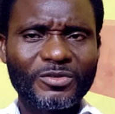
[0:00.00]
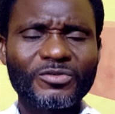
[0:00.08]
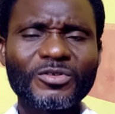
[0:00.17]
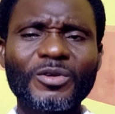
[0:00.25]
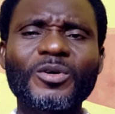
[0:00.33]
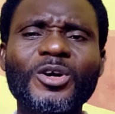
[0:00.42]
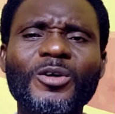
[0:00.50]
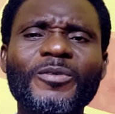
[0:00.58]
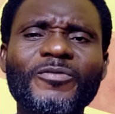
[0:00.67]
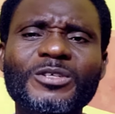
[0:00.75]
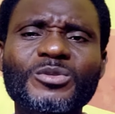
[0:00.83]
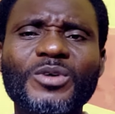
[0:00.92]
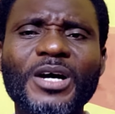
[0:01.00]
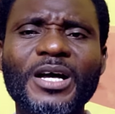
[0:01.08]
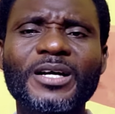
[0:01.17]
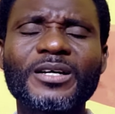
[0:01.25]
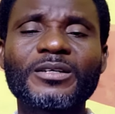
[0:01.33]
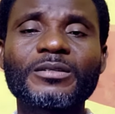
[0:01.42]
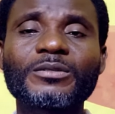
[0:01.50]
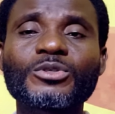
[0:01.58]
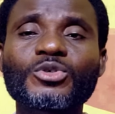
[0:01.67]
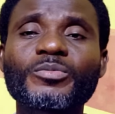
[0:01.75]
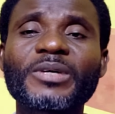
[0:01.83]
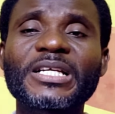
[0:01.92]
shekwan wo fa so a wo
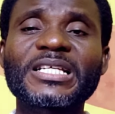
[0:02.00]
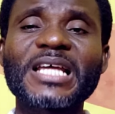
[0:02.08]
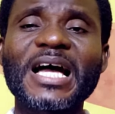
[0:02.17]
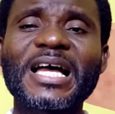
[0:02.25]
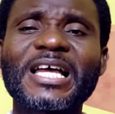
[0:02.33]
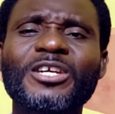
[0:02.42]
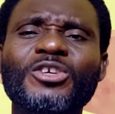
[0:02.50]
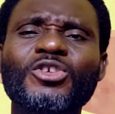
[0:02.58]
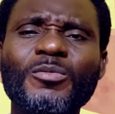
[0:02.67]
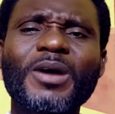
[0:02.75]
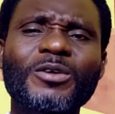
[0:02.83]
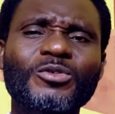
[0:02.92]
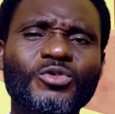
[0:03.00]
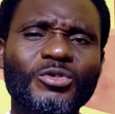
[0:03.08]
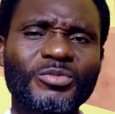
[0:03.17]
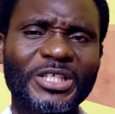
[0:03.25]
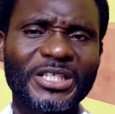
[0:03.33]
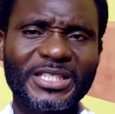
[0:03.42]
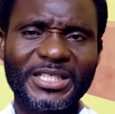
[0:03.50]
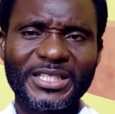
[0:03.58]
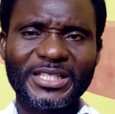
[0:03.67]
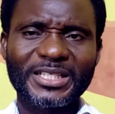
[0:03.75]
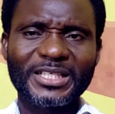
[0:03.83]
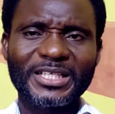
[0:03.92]
nso beta enyoma ho do bi ye di
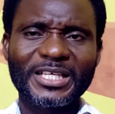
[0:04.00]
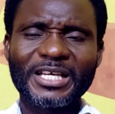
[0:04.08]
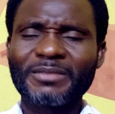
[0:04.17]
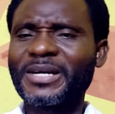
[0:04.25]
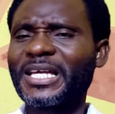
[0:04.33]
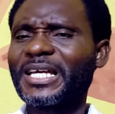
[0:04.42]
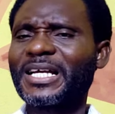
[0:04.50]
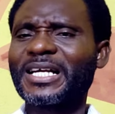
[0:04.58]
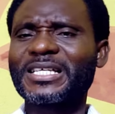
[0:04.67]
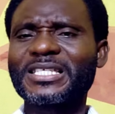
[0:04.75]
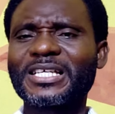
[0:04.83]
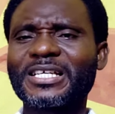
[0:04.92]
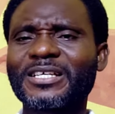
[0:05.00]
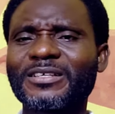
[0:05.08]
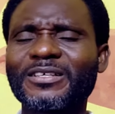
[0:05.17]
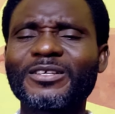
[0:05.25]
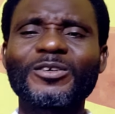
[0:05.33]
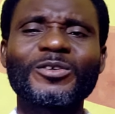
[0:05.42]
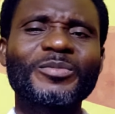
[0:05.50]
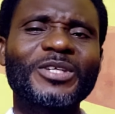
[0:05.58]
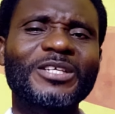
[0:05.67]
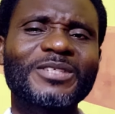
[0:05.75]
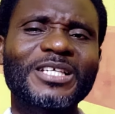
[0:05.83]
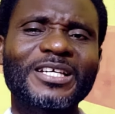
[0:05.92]
e maye nka se obi
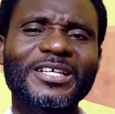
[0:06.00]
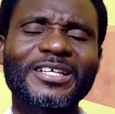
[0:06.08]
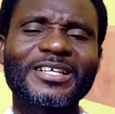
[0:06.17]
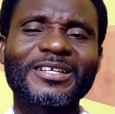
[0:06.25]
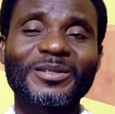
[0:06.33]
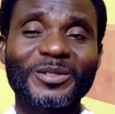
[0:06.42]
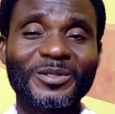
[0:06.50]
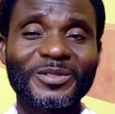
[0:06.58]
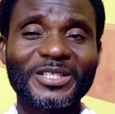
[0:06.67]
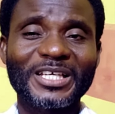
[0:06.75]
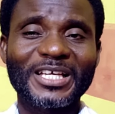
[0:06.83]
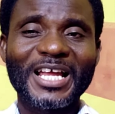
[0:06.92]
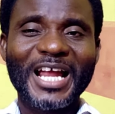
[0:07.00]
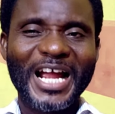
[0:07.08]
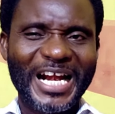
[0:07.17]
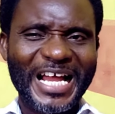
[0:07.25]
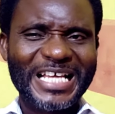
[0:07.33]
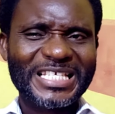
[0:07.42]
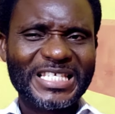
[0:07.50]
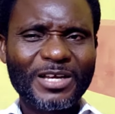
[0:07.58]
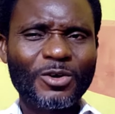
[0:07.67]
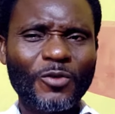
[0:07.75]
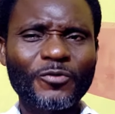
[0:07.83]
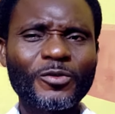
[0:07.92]
nim die wo no die ana ase
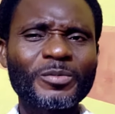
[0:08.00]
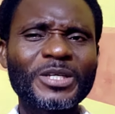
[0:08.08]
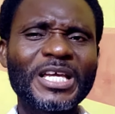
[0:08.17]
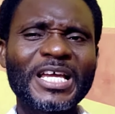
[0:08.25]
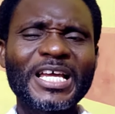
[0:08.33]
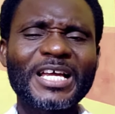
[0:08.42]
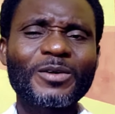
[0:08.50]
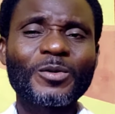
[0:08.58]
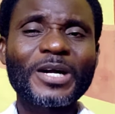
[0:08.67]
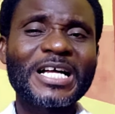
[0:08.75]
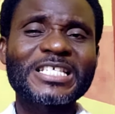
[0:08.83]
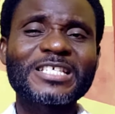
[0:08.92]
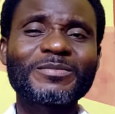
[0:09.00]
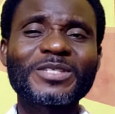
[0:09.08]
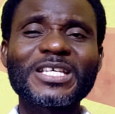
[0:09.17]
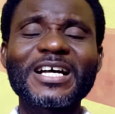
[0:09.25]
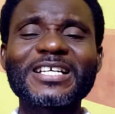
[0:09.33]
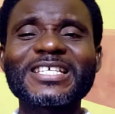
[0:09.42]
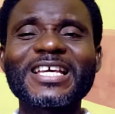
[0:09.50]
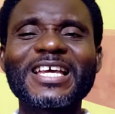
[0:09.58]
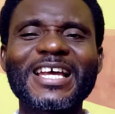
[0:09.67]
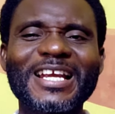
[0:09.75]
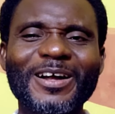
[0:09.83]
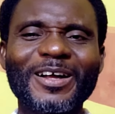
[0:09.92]
nkrofo bi o kan se mi se ya ze
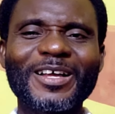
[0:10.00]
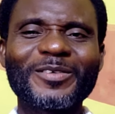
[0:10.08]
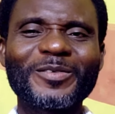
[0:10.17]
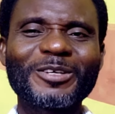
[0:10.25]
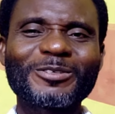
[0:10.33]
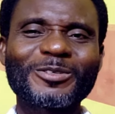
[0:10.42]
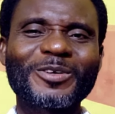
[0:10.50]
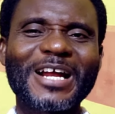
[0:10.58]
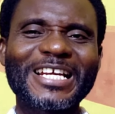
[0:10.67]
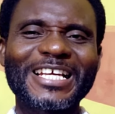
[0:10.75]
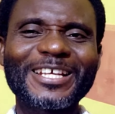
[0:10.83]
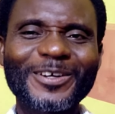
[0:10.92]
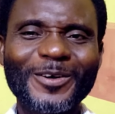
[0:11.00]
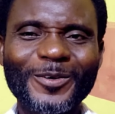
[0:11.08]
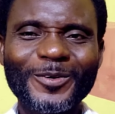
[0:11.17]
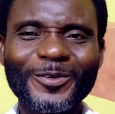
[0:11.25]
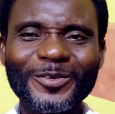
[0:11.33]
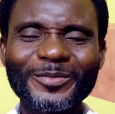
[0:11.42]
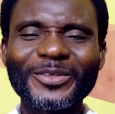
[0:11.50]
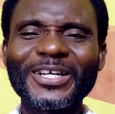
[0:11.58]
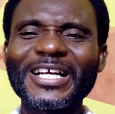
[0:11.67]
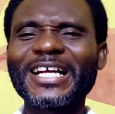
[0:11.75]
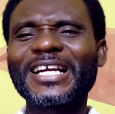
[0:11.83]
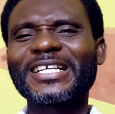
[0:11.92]
ye na we su kra de de ko ho ho mu
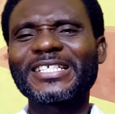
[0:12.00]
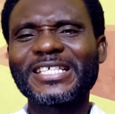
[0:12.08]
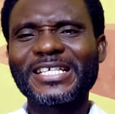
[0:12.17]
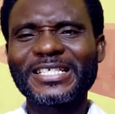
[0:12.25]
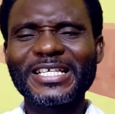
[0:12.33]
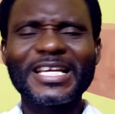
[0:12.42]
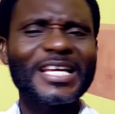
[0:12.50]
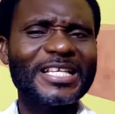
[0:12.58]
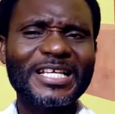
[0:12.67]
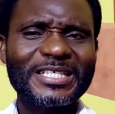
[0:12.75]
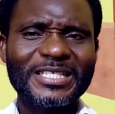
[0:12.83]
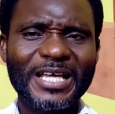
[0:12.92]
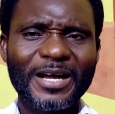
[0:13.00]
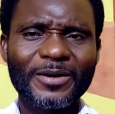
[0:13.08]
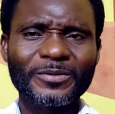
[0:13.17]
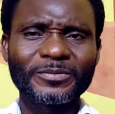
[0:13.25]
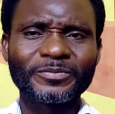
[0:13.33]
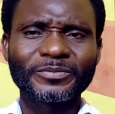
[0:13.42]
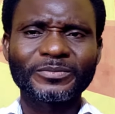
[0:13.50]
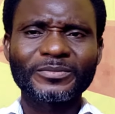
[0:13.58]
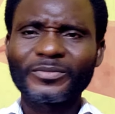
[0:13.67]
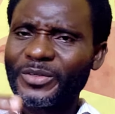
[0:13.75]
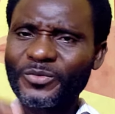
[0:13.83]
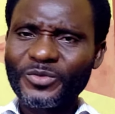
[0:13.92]
e na de de enye ne sa o
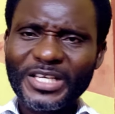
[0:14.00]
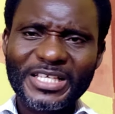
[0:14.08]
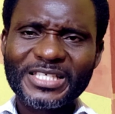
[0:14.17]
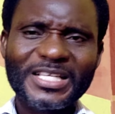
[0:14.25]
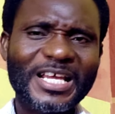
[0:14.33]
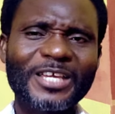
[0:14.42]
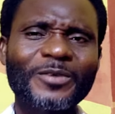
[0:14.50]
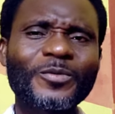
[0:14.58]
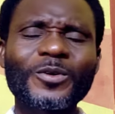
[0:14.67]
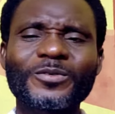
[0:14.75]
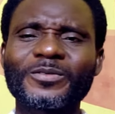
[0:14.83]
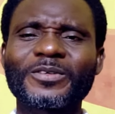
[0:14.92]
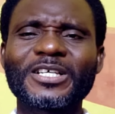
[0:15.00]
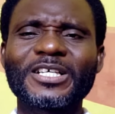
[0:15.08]
e wi ase na ye wo no